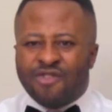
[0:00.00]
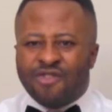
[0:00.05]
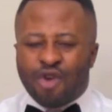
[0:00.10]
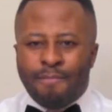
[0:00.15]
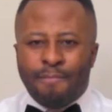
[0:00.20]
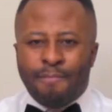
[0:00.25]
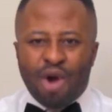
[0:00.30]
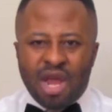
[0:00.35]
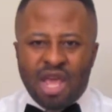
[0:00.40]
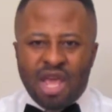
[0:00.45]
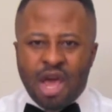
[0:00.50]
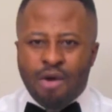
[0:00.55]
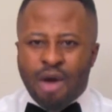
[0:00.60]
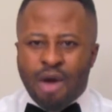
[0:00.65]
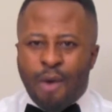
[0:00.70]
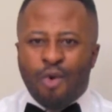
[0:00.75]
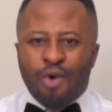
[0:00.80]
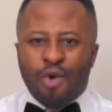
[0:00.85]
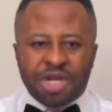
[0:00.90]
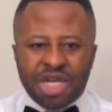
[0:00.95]
Somebody here, you
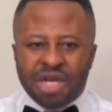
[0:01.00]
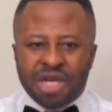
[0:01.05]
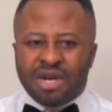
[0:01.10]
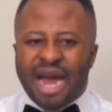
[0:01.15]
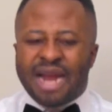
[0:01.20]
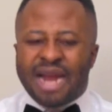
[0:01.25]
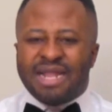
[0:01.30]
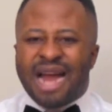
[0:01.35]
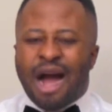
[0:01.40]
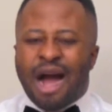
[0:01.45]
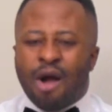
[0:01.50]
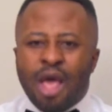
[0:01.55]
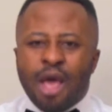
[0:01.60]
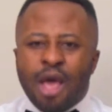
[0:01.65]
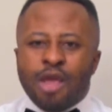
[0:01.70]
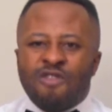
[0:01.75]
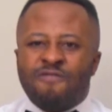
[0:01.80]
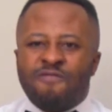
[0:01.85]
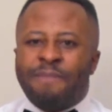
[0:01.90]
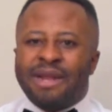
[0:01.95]
are watching right now.
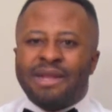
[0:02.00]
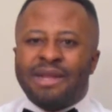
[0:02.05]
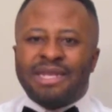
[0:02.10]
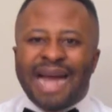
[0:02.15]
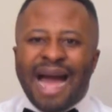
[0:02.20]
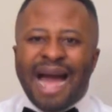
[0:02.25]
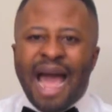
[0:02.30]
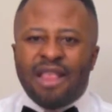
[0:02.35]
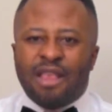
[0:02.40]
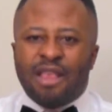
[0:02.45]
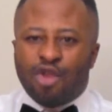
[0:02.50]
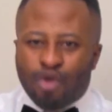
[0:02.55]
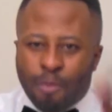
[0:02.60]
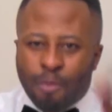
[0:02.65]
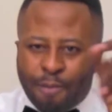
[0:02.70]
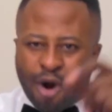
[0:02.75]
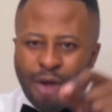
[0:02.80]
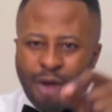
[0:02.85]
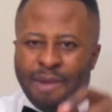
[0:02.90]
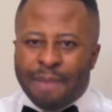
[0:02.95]
You've been tied into
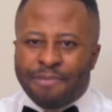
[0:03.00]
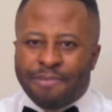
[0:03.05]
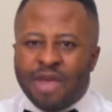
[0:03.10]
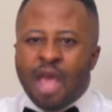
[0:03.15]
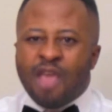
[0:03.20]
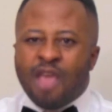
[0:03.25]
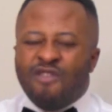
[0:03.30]
problems.